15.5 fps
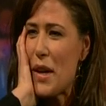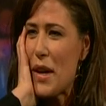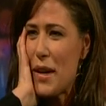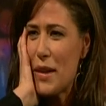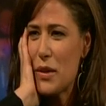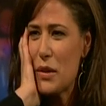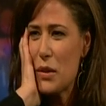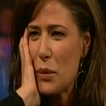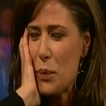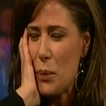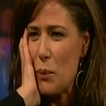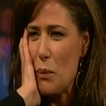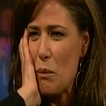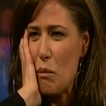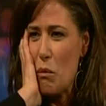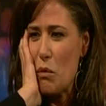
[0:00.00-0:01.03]
yes. love interest
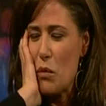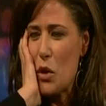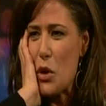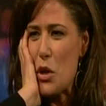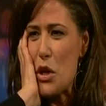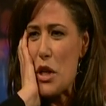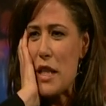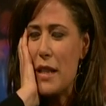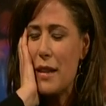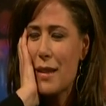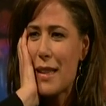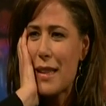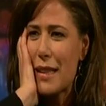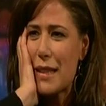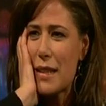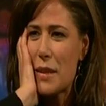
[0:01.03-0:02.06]
on screen, of course, Goran,
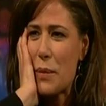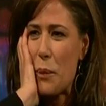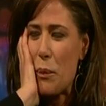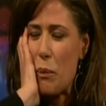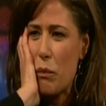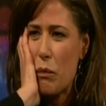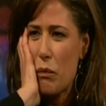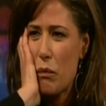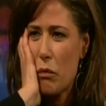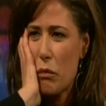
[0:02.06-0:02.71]
because yes. um,